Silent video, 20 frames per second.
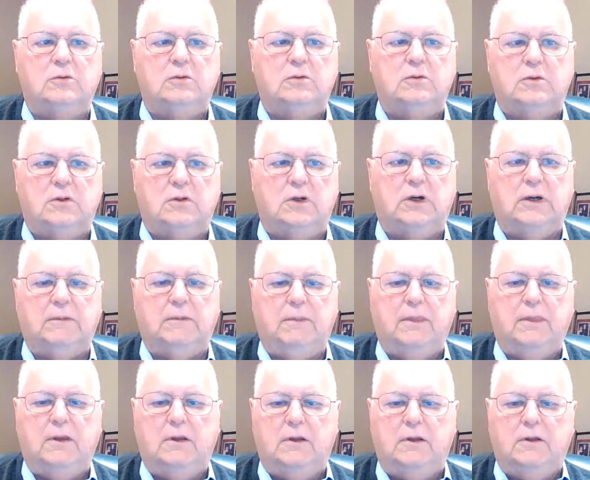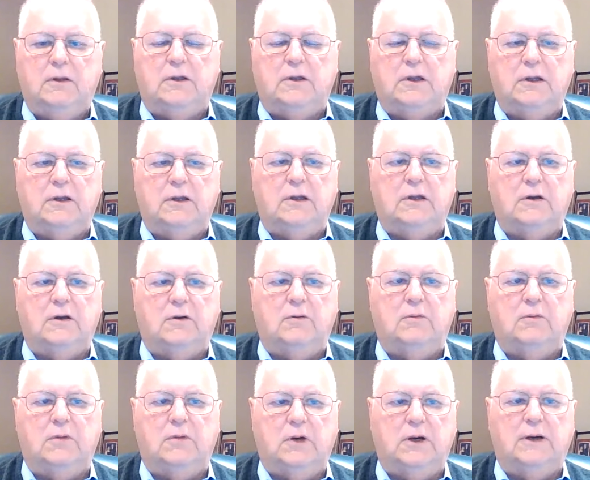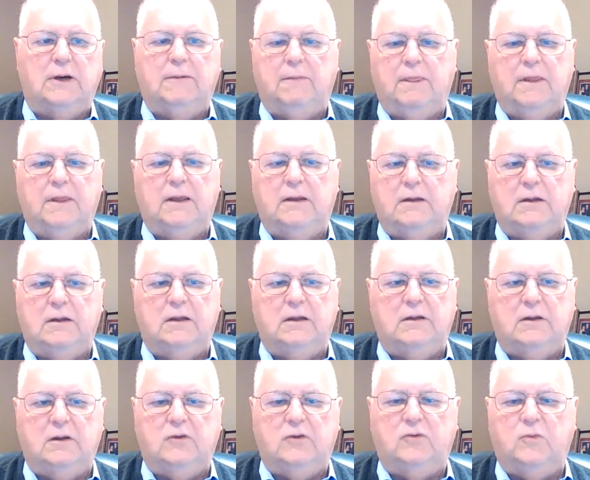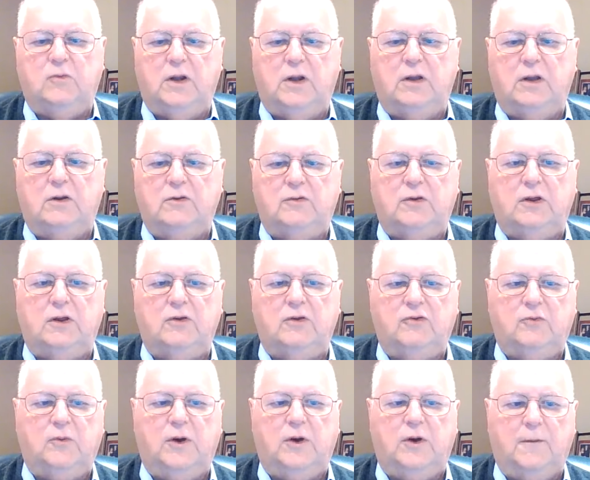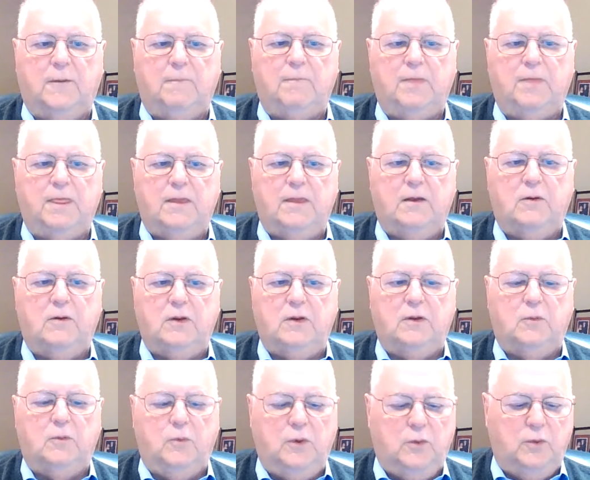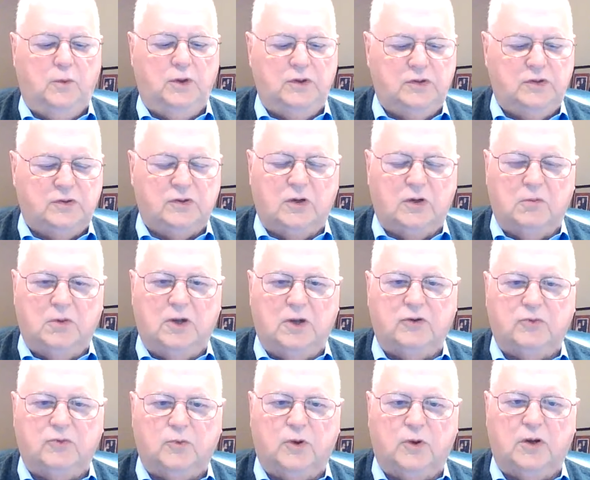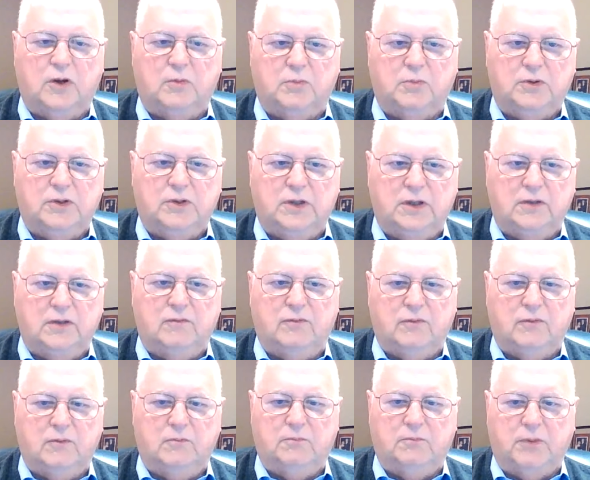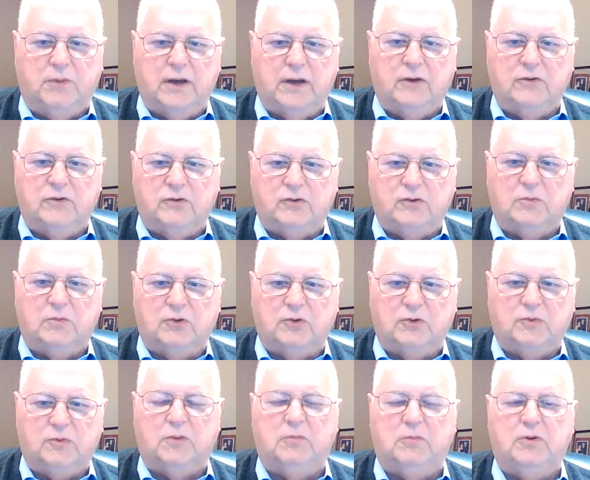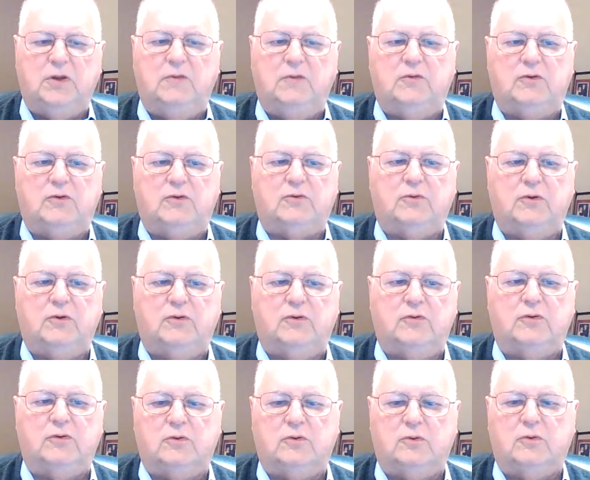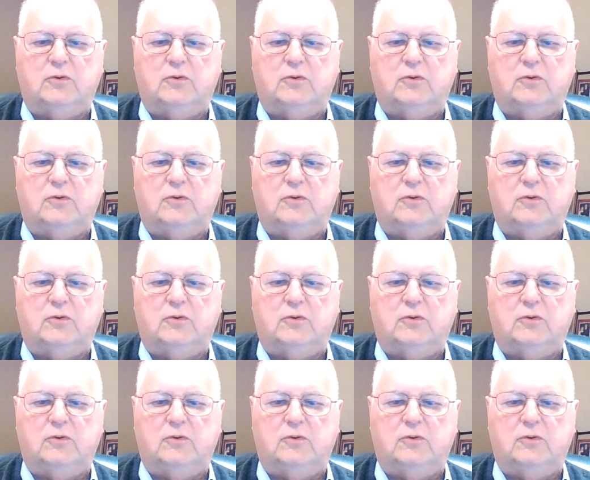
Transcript: Uh, you, you know, uh, it, it, it's one of those things where we, we so much want to believe, buyers so much want to believe the stories are told,